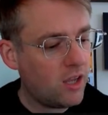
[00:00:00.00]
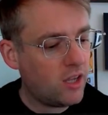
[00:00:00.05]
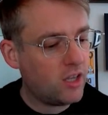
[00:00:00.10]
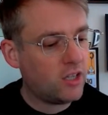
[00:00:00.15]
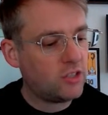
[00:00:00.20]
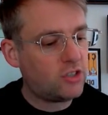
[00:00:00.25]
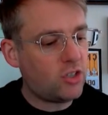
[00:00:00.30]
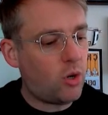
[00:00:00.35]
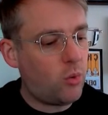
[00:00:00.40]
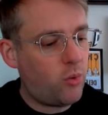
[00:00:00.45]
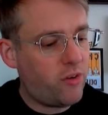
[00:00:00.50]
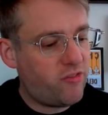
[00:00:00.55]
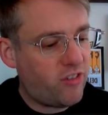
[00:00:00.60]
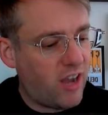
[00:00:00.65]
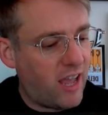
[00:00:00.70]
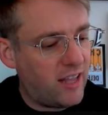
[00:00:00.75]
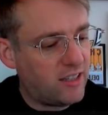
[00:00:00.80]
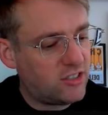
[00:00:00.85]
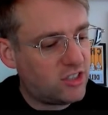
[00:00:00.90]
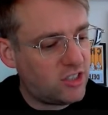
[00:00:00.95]
So we've
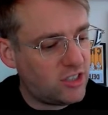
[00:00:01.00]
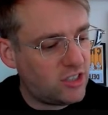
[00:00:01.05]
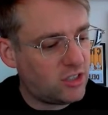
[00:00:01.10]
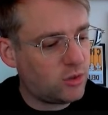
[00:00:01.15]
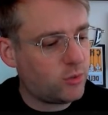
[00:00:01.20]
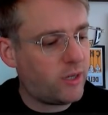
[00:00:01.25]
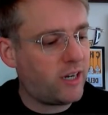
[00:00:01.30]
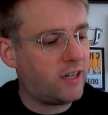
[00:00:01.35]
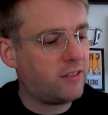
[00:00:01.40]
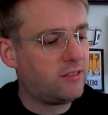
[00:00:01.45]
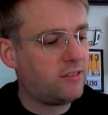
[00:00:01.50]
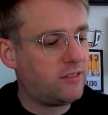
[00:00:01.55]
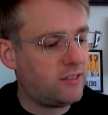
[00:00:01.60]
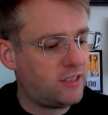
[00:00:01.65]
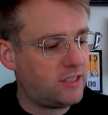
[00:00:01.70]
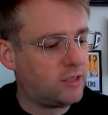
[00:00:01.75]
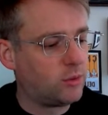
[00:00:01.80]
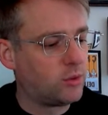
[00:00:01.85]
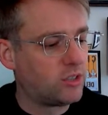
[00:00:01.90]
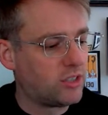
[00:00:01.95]
got c squared
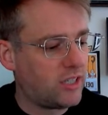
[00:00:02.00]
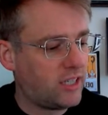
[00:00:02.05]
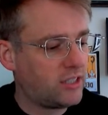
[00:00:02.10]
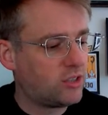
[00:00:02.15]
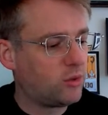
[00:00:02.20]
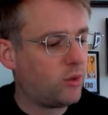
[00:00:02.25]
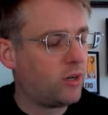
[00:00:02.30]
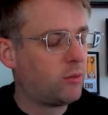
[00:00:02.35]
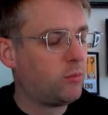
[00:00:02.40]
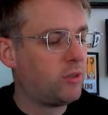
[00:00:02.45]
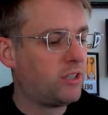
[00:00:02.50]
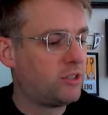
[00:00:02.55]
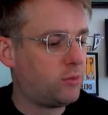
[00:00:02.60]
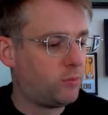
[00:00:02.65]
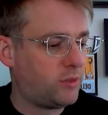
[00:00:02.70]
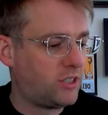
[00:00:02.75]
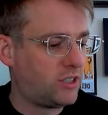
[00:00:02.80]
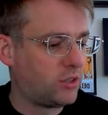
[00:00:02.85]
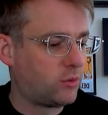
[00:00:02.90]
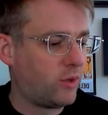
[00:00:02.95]
equals a squared plus
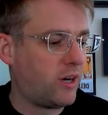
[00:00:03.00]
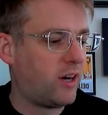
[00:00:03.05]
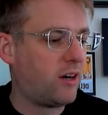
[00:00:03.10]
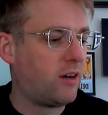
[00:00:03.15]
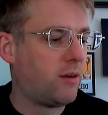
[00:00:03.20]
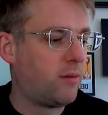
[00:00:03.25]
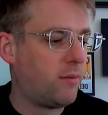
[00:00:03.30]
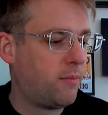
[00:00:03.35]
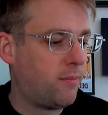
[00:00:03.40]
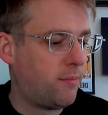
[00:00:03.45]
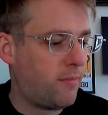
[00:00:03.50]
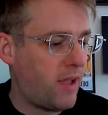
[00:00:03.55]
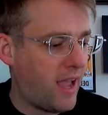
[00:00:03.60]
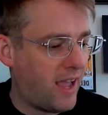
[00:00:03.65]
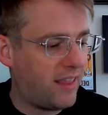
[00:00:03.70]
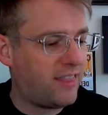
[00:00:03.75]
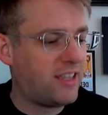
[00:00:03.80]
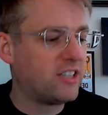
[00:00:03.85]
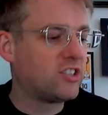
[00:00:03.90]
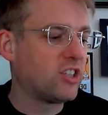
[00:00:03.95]
b squared,
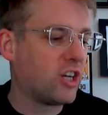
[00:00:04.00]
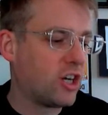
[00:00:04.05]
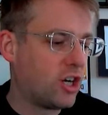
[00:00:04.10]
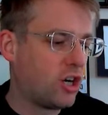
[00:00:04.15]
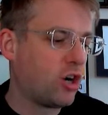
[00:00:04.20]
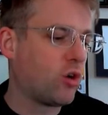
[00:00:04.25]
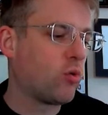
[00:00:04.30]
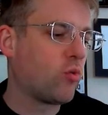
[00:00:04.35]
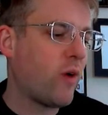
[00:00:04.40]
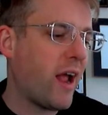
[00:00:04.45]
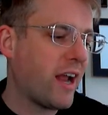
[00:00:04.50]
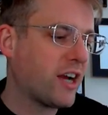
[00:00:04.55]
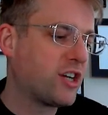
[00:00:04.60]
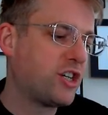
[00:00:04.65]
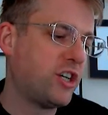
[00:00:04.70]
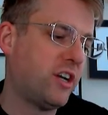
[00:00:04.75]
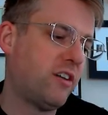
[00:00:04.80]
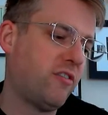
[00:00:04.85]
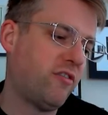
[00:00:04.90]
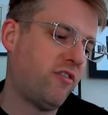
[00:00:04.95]
and this
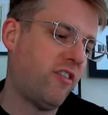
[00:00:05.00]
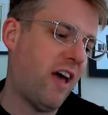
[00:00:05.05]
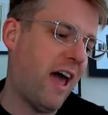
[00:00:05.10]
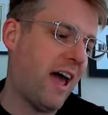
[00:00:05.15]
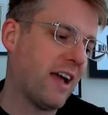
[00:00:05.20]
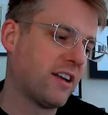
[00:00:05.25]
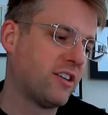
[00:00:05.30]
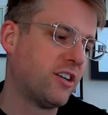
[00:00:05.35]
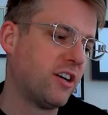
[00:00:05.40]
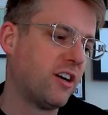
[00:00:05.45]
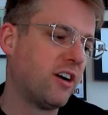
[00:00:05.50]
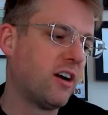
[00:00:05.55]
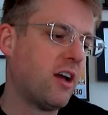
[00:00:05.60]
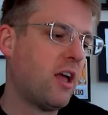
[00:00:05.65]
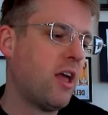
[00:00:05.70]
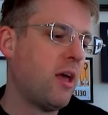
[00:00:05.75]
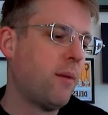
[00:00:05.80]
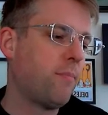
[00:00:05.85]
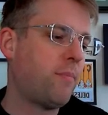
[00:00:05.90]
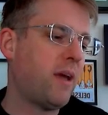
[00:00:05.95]
correction factor
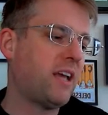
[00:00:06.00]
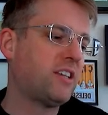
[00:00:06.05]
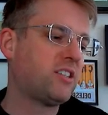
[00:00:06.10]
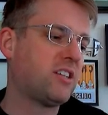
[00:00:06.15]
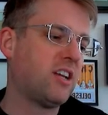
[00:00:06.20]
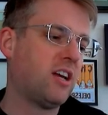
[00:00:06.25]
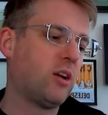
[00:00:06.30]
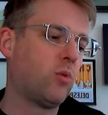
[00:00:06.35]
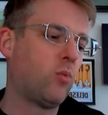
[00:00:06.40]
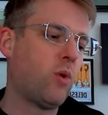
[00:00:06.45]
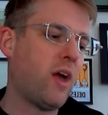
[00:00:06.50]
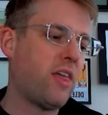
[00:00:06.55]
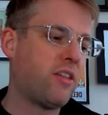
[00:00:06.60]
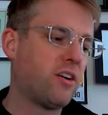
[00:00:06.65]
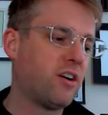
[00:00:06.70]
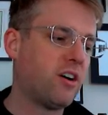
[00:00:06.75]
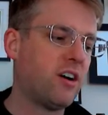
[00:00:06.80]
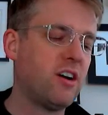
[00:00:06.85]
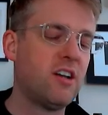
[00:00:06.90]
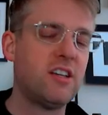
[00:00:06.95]
based on
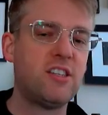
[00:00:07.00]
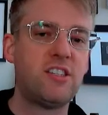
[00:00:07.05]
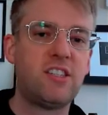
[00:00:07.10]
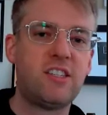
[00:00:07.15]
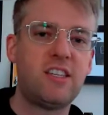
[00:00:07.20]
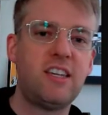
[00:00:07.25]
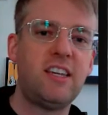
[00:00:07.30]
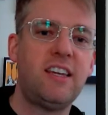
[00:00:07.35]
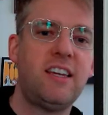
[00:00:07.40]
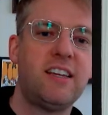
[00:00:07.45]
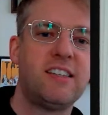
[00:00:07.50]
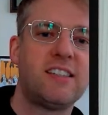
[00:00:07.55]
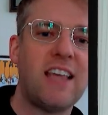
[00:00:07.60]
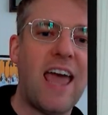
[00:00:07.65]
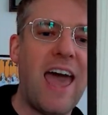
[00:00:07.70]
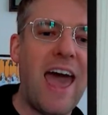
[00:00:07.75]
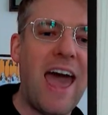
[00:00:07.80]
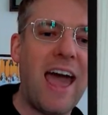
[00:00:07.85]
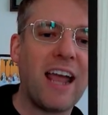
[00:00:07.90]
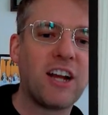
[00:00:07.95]
whether c is
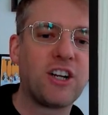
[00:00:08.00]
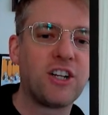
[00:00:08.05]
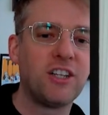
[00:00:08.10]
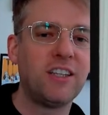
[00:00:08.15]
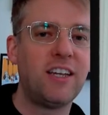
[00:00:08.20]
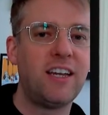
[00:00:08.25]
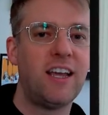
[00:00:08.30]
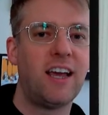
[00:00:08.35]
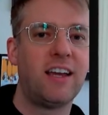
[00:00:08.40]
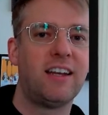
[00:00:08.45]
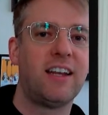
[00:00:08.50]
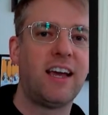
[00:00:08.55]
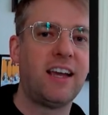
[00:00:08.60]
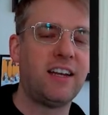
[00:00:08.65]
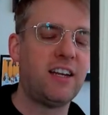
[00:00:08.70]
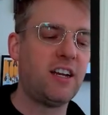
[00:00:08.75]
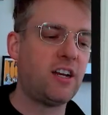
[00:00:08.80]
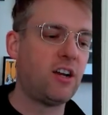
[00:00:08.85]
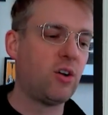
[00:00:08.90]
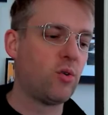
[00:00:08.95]
actually a
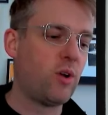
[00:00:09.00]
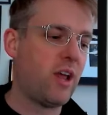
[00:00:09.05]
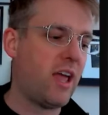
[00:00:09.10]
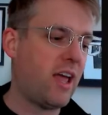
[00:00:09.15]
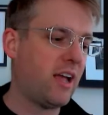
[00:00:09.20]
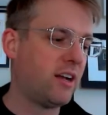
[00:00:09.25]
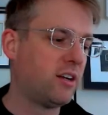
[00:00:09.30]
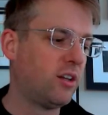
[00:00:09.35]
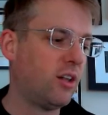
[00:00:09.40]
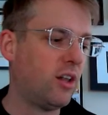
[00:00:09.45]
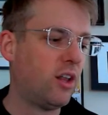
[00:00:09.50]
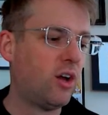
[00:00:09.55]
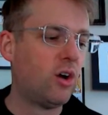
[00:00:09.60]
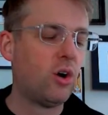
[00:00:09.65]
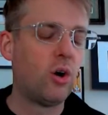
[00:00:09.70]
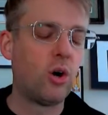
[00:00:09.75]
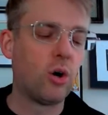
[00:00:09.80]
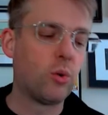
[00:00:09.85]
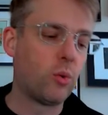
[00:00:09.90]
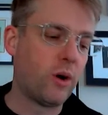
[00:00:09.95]
90-degree angle
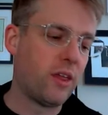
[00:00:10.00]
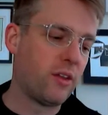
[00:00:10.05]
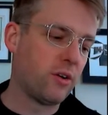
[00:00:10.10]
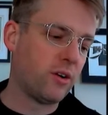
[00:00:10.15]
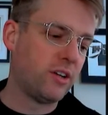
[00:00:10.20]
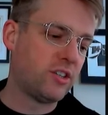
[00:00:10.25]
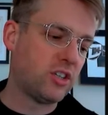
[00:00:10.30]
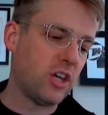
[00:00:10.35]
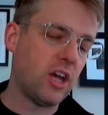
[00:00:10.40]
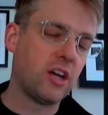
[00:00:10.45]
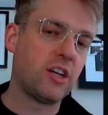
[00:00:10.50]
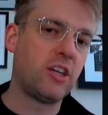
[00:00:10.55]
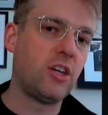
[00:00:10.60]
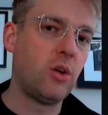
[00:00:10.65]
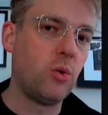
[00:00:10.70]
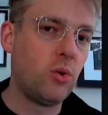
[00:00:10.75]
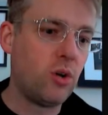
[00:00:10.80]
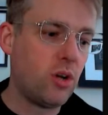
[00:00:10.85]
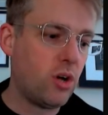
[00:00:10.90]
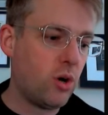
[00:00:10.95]
or whether it's
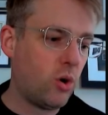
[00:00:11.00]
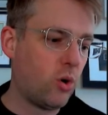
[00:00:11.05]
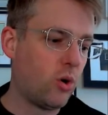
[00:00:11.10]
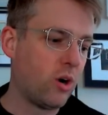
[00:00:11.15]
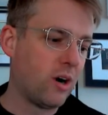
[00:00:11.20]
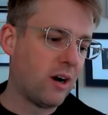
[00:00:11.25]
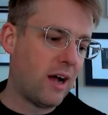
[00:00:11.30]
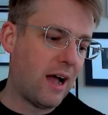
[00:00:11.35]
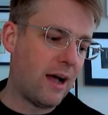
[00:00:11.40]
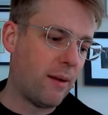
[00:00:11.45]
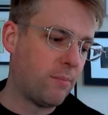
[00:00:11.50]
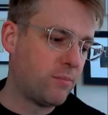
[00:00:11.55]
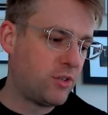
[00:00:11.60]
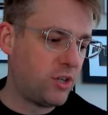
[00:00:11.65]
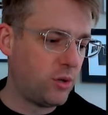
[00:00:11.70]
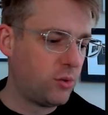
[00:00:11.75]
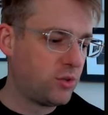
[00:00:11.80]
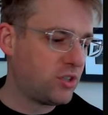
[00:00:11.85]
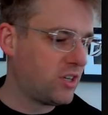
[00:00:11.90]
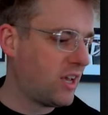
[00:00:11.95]
acute or
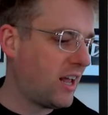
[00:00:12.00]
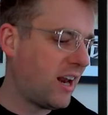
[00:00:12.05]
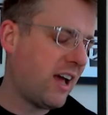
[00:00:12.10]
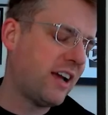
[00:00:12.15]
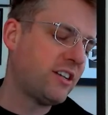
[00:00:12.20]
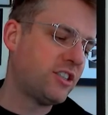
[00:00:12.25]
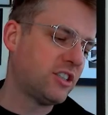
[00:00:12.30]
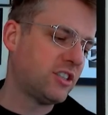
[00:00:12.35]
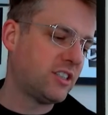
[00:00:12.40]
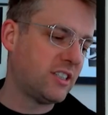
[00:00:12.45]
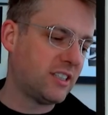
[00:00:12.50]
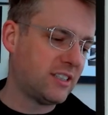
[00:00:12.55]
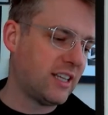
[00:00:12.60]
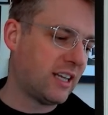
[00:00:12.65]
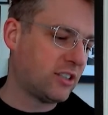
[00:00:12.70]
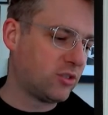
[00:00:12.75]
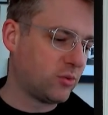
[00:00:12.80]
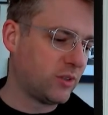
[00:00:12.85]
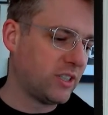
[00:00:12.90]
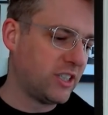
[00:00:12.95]
obtuse. And I just think
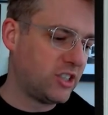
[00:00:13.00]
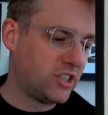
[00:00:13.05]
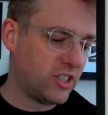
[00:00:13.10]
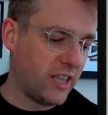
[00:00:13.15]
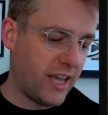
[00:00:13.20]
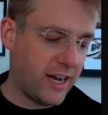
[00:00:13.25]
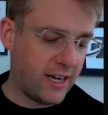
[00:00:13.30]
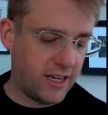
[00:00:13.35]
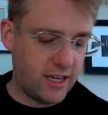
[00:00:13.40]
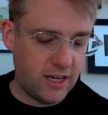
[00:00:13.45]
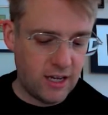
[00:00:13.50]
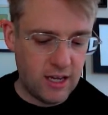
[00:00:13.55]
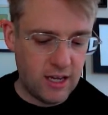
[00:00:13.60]
that's really slick.